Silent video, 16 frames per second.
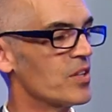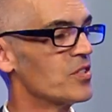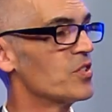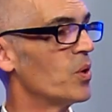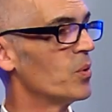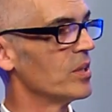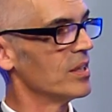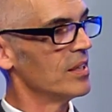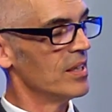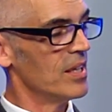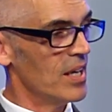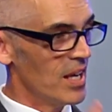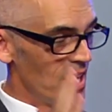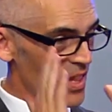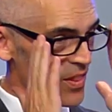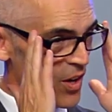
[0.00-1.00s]
so
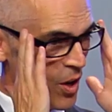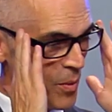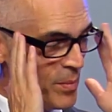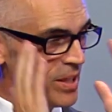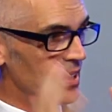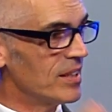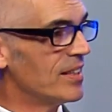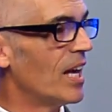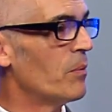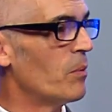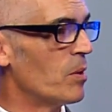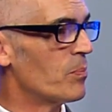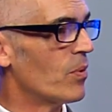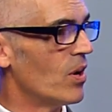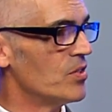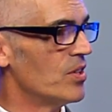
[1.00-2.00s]
the Armenian Gateway
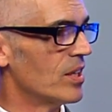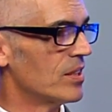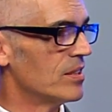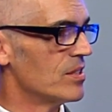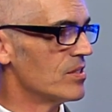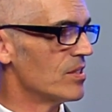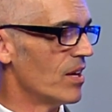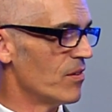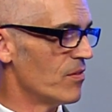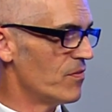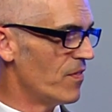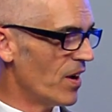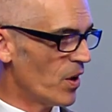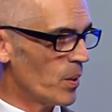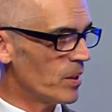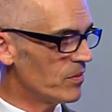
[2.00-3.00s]
Project is a
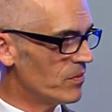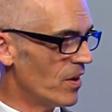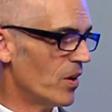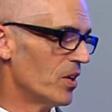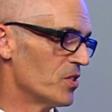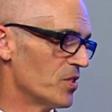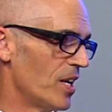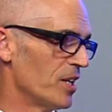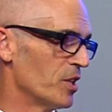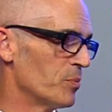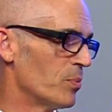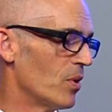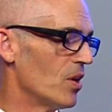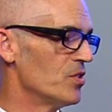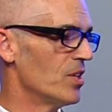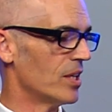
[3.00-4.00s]
very, very exciting
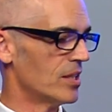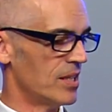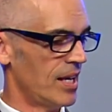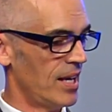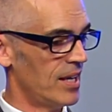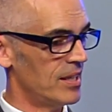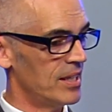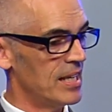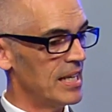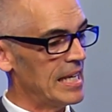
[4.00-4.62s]
project, and